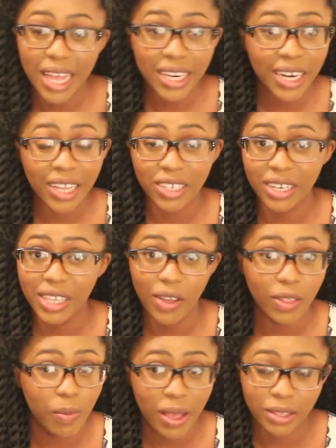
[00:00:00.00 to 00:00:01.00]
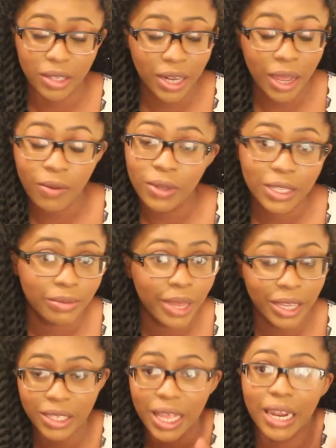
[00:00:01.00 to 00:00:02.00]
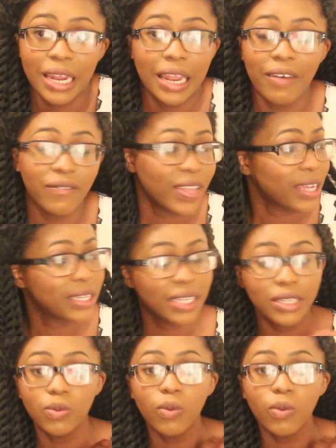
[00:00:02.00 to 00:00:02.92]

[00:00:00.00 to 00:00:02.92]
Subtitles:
I didn't actually tell the pastor that it was me. I just kind of left it and did